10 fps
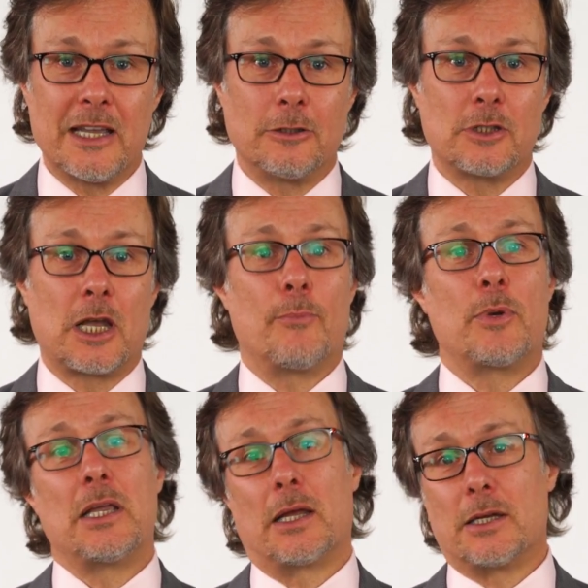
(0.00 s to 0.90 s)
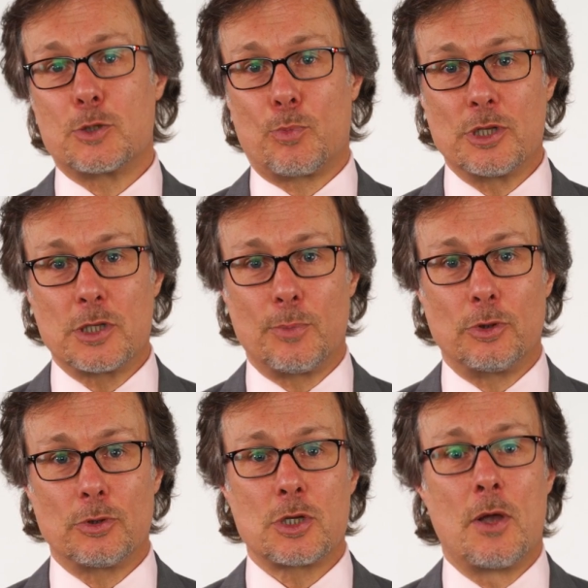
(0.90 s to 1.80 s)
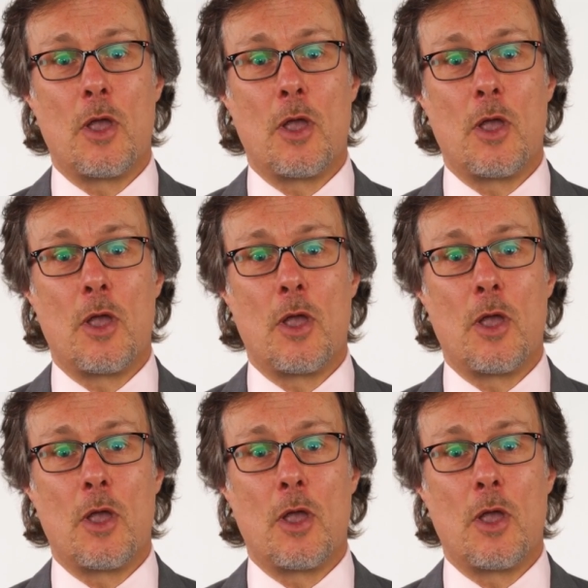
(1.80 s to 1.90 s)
held company and its principals,